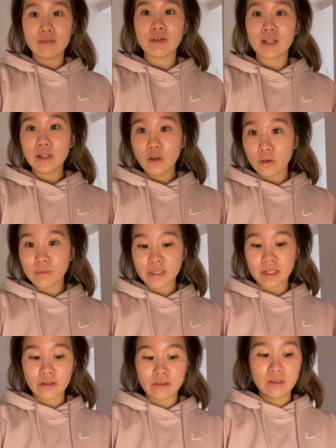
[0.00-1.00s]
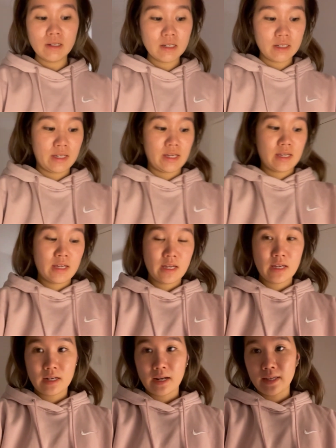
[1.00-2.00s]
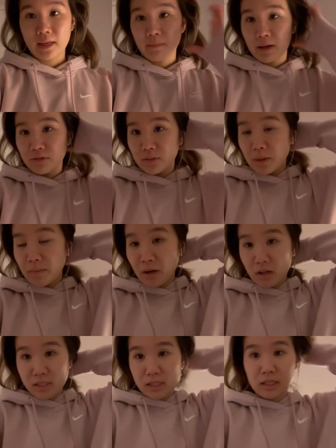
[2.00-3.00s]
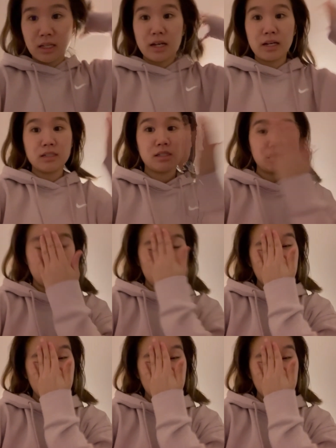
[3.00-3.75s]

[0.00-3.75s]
finally home now and I came back from my boxing class.